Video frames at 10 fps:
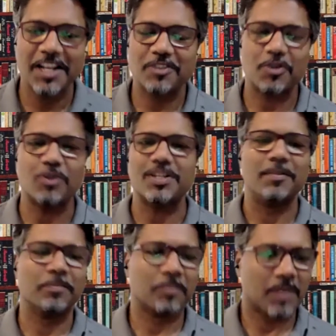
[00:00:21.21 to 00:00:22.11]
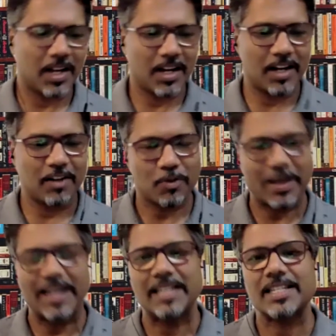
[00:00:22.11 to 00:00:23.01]
So, Utsav, to my
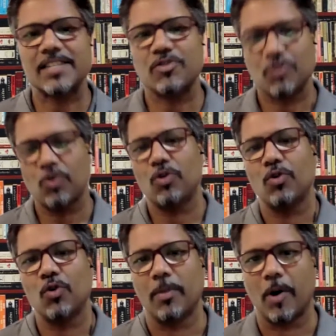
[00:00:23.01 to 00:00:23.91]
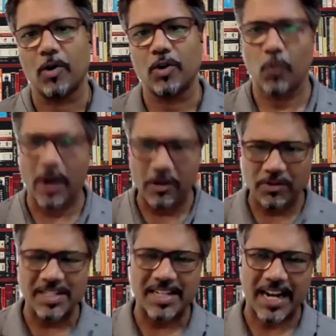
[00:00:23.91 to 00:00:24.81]
listeners who don't know about you, why don't we
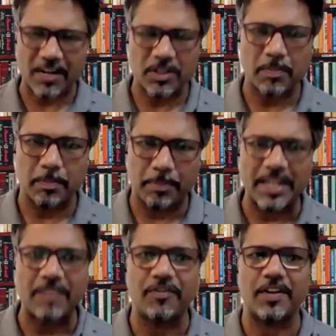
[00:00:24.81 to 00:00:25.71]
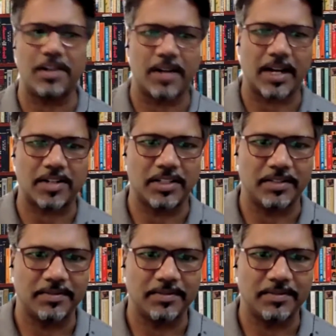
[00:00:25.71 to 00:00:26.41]
start with a brief introduction?